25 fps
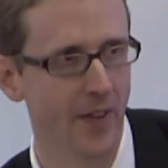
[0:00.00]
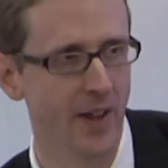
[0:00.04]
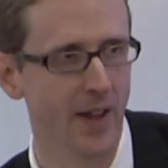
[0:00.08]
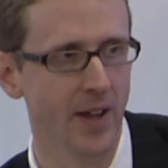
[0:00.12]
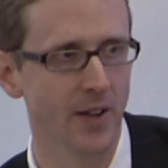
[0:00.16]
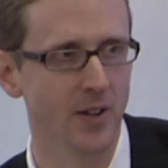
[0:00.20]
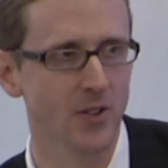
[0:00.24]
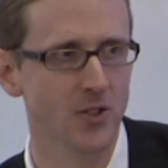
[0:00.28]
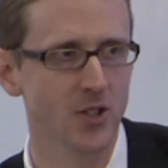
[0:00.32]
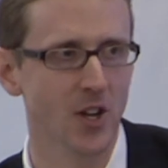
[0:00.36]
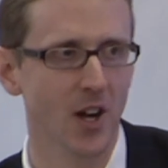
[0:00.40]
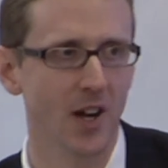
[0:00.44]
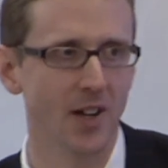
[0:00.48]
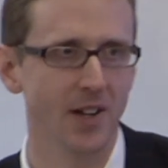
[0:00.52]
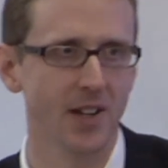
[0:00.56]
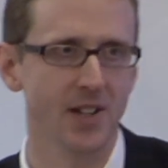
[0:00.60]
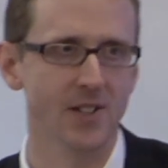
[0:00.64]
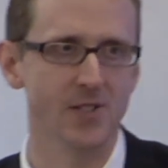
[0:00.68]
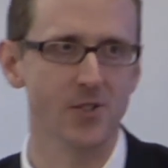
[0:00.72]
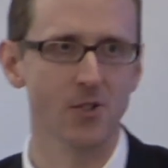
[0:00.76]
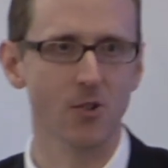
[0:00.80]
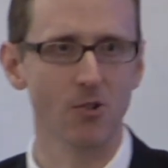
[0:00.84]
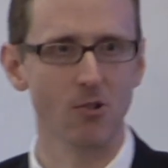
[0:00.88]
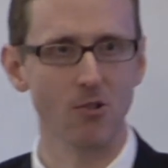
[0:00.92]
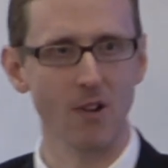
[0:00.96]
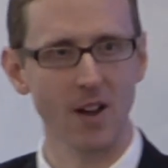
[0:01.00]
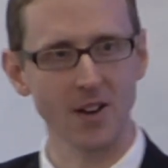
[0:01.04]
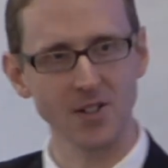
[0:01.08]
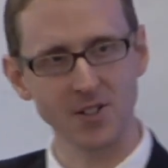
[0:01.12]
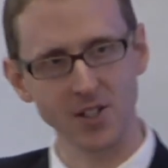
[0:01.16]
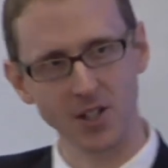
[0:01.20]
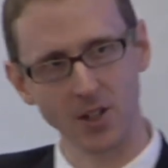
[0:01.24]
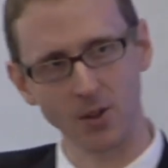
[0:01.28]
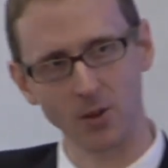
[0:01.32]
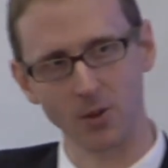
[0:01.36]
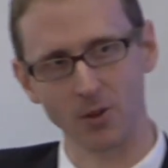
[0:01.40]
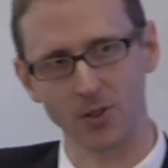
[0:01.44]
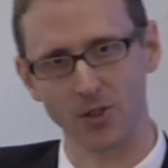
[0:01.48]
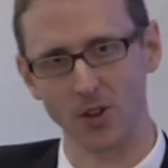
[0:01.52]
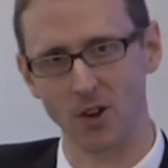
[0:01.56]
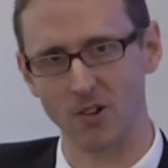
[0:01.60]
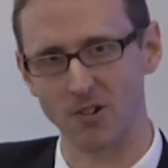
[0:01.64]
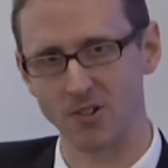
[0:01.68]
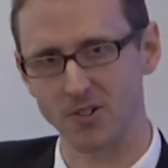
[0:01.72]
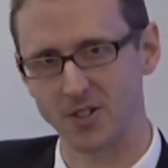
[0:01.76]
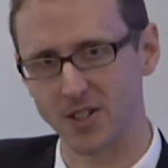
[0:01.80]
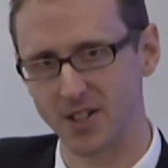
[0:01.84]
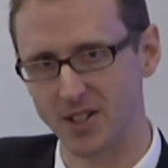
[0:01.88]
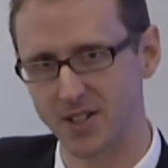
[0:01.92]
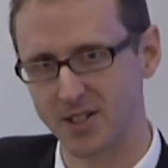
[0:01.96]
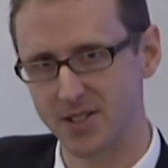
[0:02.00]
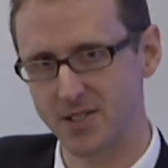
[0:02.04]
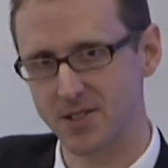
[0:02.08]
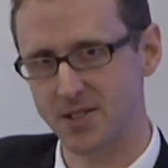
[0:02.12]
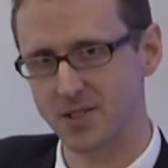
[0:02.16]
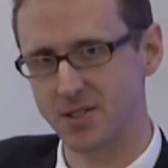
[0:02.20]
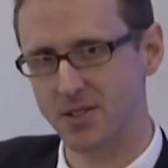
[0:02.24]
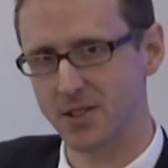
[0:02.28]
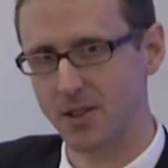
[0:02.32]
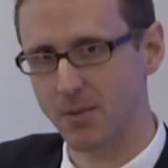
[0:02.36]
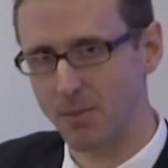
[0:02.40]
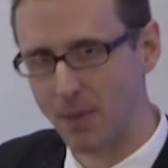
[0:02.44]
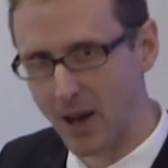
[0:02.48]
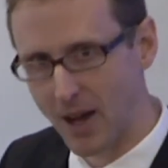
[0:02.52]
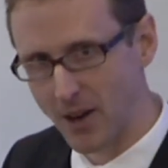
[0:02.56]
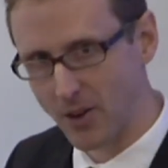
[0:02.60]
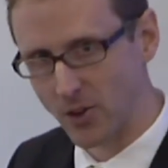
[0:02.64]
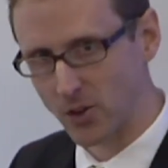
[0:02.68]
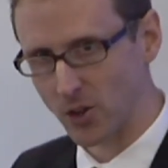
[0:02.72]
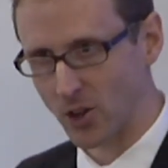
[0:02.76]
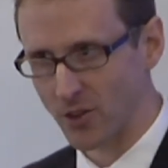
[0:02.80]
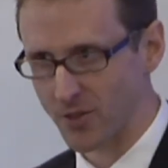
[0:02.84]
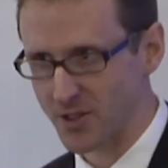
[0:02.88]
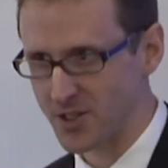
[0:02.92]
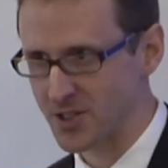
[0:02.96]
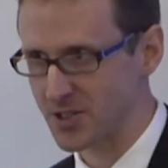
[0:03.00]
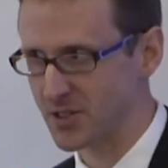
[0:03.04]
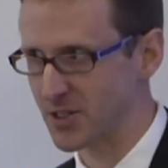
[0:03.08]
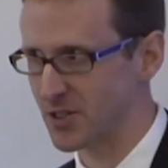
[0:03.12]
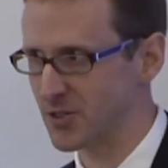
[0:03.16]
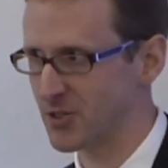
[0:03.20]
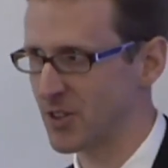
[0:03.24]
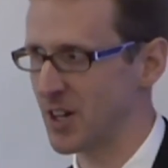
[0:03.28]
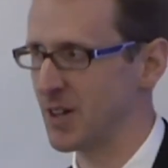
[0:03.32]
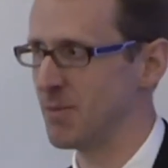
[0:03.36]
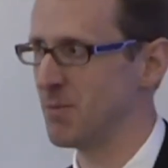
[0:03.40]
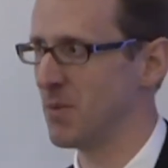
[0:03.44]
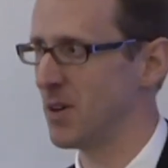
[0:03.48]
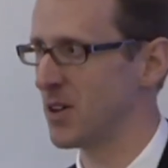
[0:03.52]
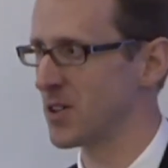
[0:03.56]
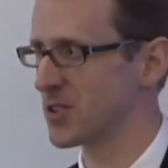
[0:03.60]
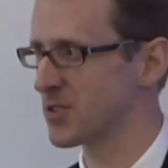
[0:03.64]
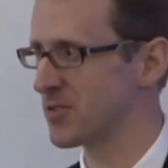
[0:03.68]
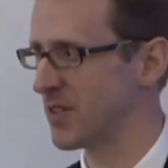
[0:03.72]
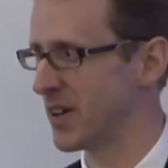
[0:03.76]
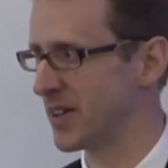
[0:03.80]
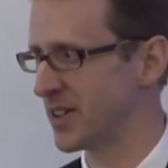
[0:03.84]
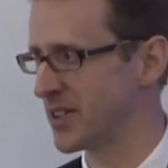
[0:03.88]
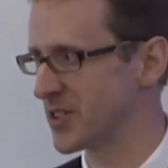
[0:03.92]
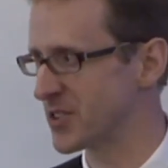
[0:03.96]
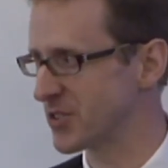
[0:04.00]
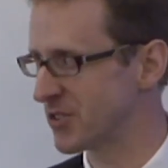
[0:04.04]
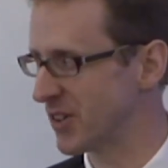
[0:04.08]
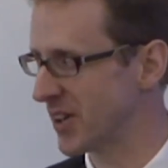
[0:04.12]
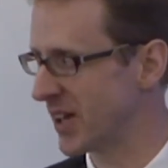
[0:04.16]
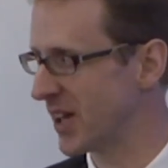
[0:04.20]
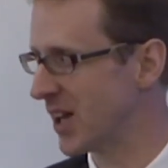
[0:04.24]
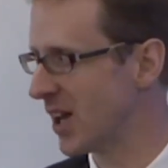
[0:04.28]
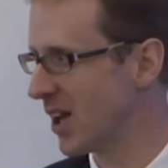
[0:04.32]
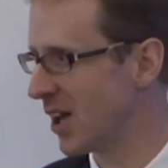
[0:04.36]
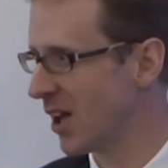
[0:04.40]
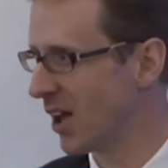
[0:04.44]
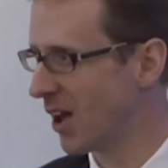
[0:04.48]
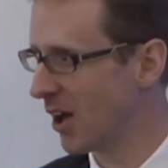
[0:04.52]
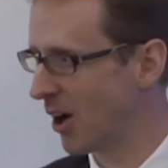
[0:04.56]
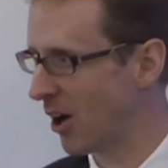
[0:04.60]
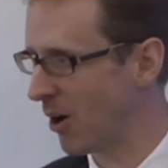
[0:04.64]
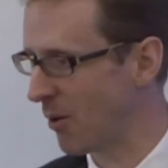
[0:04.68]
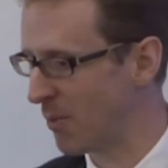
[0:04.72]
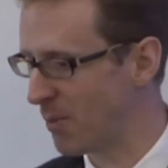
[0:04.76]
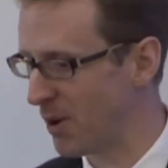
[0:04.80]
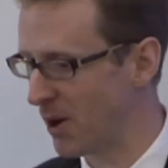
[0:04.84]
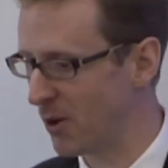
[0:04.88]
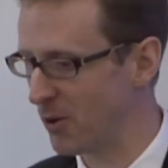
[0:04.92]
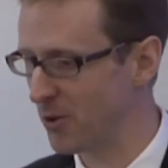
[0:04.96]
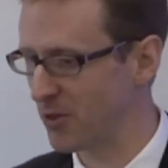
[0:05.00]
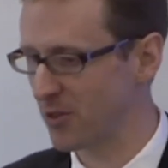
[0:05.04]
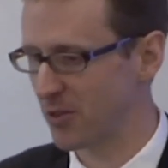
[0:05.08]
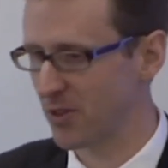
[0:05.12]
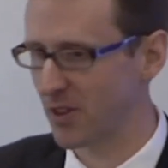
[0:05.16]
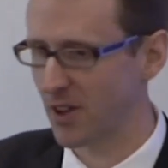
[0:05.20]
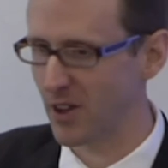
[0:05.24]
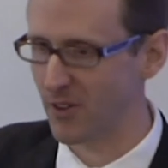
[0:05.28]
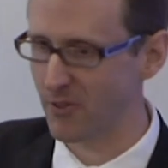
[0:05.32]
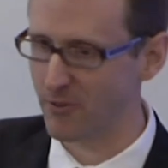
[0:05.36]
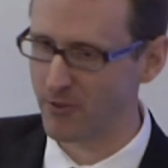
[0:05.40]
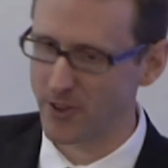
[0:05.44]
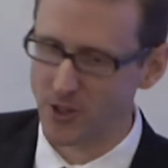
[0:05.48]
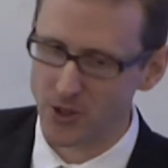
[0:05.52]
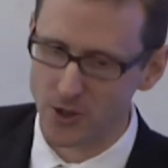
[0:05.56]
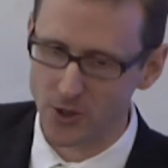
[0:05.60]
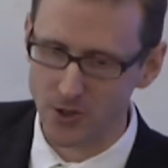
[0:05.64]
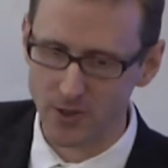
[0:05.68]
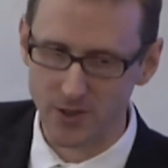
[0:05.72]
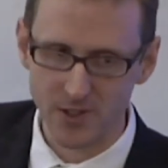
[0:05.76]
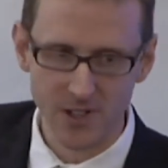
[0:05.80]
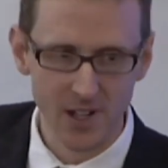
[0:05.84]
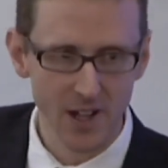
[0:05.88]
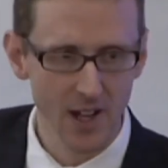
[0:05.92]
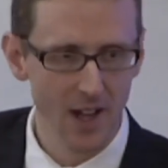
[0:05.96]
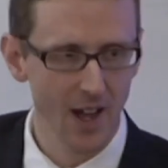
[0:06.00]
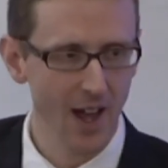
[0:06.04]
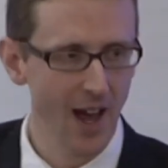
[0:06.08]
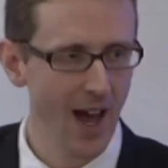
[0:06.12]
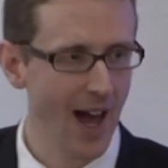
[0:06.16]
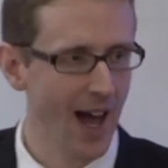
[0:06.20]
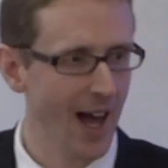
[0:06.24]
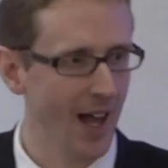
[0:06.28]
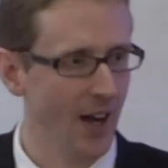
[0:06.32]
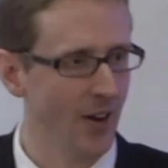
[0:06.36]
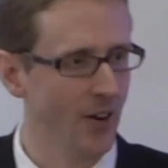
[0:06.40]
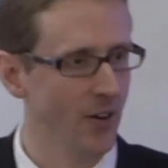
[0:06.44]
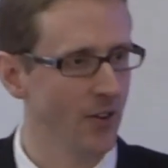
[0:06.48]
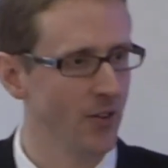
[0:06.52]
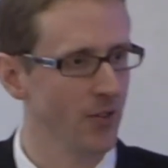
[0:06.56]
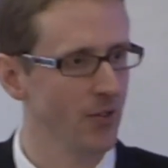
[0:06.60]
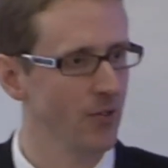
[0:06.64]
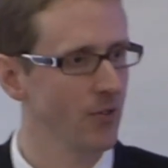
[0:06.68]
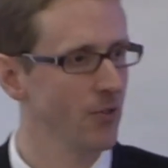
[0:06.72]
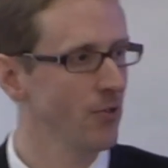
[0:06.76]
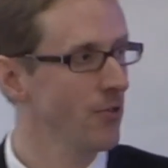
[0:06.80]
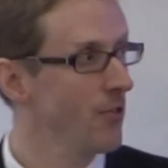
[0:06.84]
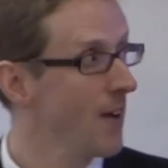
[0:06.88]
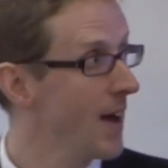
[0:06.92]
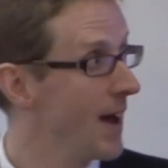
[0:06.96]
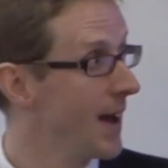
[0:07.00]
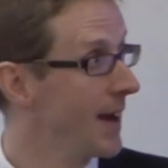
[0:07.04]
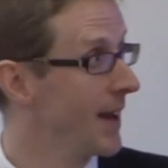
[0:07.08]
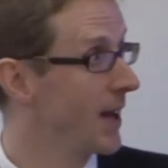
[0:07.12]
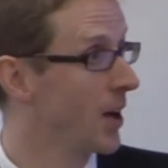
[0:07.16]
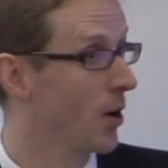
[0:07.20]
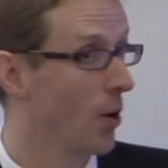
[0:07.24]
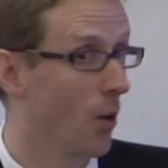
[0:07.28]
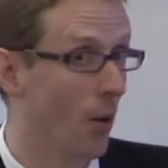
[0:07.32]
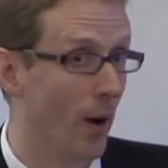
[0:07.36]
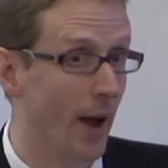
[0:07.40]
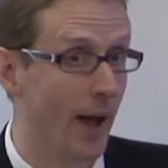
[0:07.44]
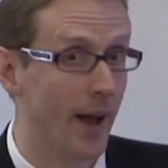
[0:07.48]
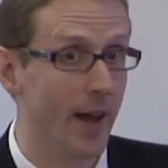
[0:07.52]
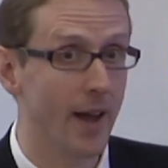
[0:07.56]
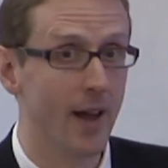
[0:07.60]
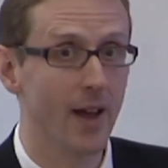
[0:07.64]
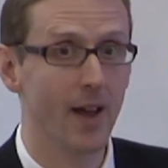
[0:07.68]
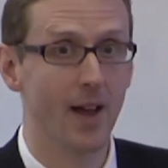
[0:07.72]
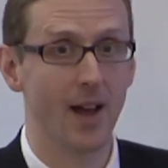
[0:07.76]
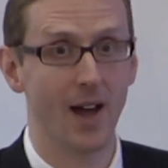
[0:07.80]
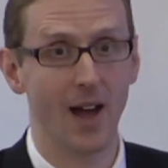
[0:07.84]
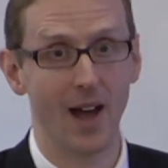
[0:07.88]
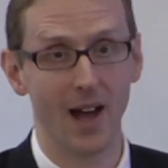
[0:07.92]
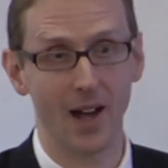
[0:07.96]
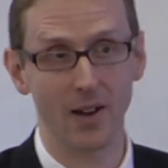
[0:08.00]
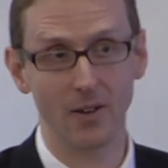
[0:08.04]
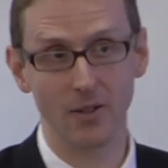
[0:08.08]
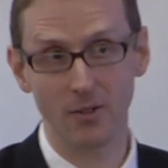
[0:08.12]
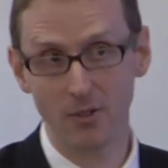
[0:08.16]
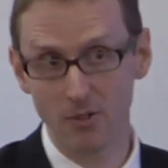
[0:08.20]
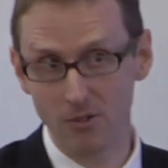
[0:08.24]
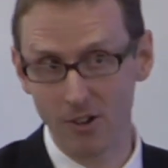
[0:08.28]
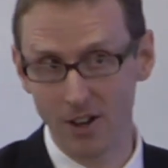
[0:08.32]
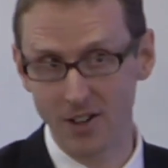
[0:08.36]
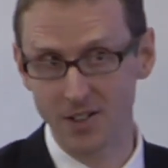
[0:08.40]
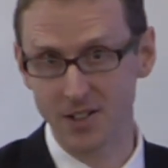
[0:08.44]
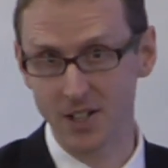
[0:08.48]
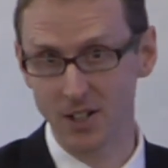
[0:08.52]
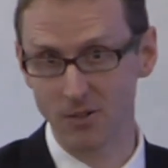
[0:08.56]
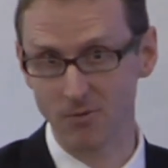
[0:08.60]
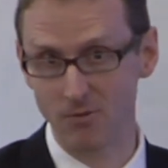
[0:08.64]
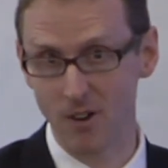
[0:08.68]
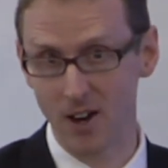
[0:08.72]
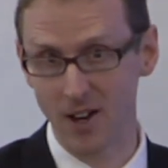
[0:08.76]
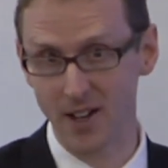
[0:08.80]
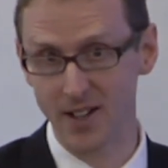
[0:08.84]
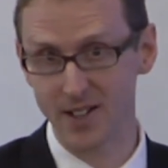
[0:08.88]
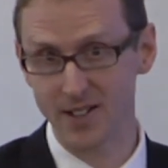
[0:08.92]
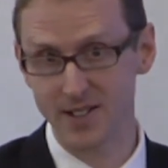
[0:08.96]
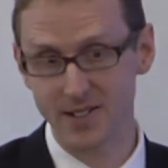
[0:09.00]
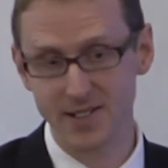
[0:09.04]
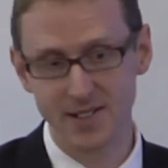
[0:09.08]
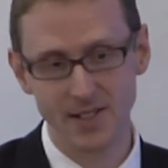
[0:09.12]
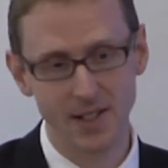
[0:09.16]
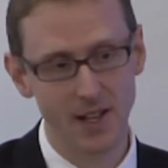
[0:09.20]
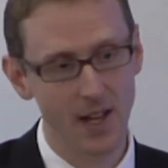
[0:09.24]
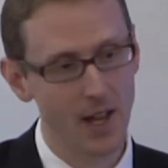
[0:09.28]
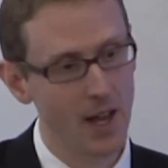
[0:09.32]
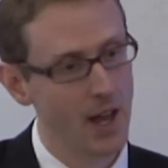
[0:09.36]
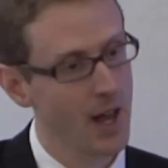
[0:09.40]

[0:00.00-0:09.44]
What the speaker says: the Chinese granting authorities, the Patent Office and the Trademarks Registry, are both efficient and fairly quick at granting rights.